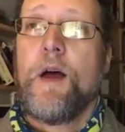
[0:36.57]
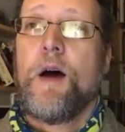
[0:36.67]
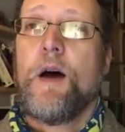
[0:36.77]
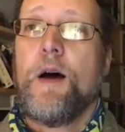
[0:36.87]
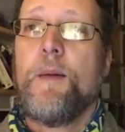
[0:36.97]

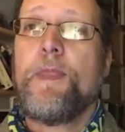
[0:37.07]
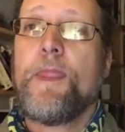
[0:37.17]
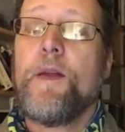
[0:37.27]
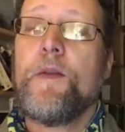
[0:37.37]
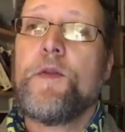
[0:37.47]

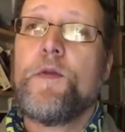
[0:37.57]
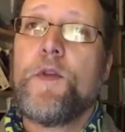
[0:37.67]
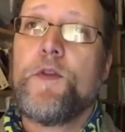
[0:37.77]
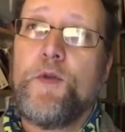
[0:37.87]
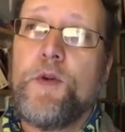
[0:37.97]
The
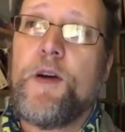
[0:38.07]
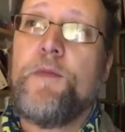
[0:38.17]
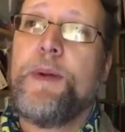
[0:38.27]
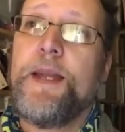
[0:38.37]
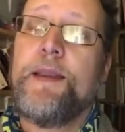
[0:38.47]
talk
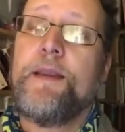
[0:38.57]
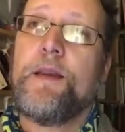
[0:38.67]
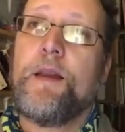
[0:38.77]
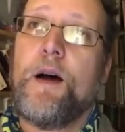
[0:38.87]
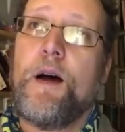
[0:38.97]

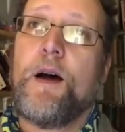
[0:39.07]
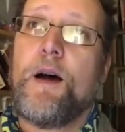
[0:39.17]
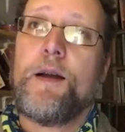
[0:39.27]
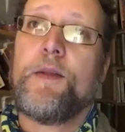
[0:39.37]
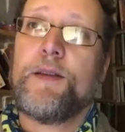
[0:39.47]

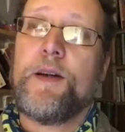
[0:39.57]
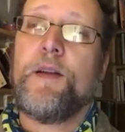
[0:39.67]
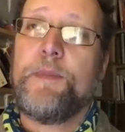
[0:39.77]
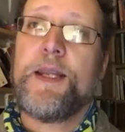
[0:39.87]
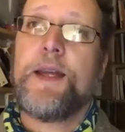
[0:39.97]
the title I've
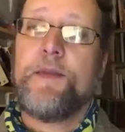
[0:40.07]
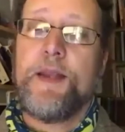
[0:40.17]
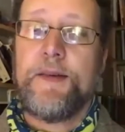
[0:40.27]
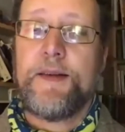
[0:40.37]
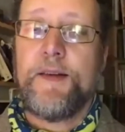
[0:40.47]
been given
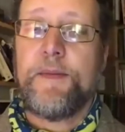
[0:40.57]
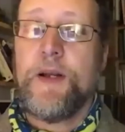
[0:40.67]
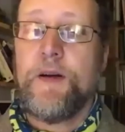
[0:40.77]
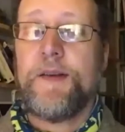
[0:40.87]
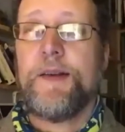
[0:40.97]
is
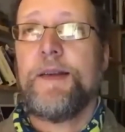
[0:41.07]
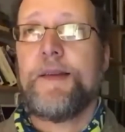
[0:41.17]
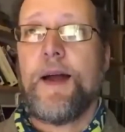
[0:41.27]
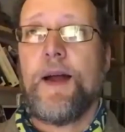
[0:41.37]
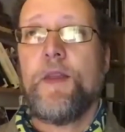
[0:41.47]
Conspiracies
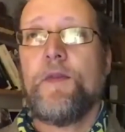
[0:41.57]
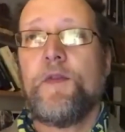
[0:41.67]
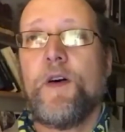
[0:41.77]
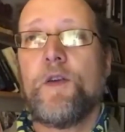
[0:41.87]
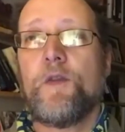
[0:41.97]
and the
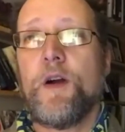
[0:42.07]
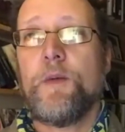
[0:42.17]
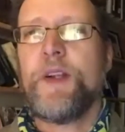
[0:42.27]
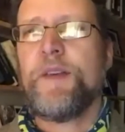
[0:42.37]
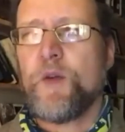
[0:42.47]
Far Right, which
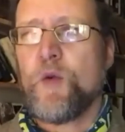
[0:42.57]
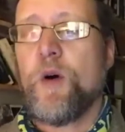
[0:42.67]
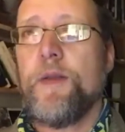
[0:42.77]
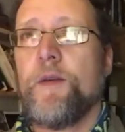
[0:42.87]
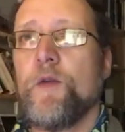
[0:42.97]
isn't
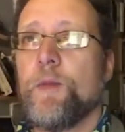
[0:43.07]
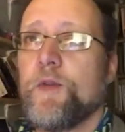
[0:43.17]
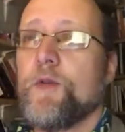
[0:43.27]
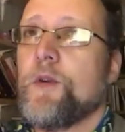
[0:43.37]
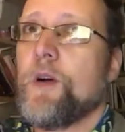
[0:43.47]
quite the normal
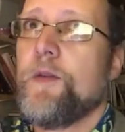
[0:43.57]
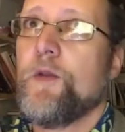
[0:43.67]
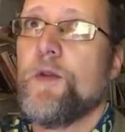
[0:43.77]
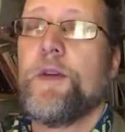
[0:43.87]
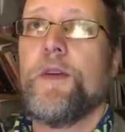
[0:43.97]
talk I
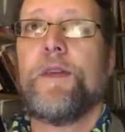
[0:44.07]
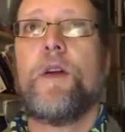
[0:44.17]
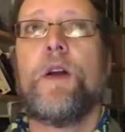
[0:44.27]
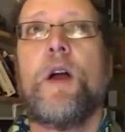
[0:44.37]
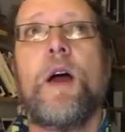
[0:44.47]
talk to. So
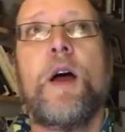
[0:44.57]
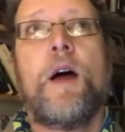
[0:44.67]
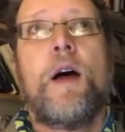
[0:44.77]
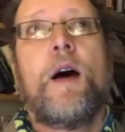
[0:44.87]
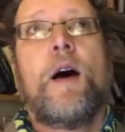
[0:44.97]

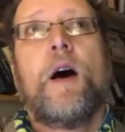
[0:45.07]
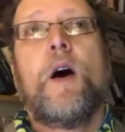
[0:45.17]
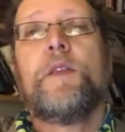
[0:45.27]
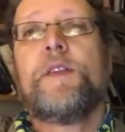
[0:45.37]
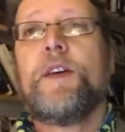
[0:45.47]

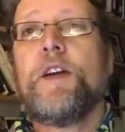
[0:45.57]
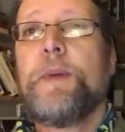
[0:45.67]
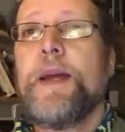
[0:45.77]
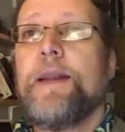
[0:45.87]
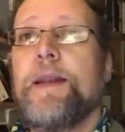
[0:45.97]
I'll start a
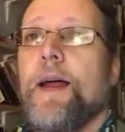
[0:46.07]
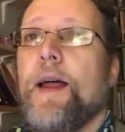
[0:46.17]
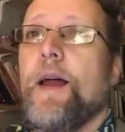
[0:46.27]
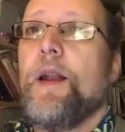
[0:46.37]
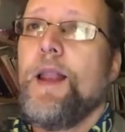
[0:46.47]
bit
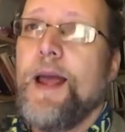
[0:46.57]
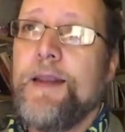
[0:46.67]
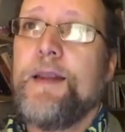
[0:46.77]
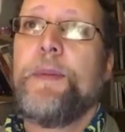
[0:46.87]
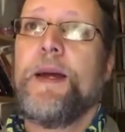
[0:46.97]
and I'll
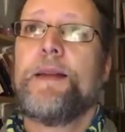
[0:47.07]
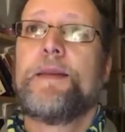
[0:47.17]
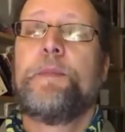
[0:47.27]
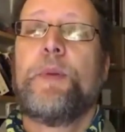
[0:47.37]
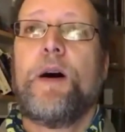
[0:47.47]
end a bit
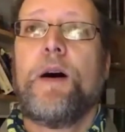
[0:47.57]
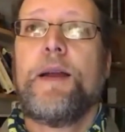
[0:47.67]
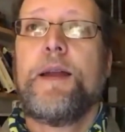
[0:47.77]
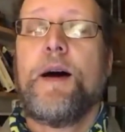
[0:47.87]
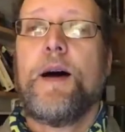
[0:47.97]
by
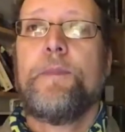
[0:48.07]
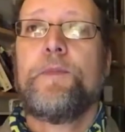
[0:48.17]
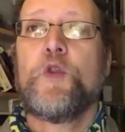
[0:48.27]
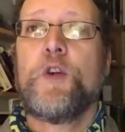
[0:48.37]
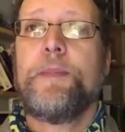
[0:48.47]

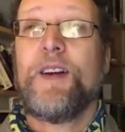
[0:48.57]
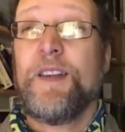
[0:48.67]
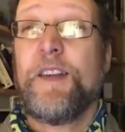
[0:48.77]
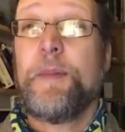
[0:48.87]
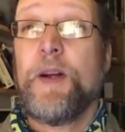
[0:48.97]
talking about
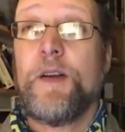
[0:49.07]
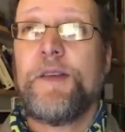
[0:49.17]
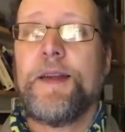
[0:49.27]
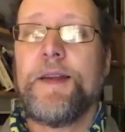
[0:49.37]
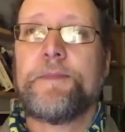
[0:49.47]
conspiracies.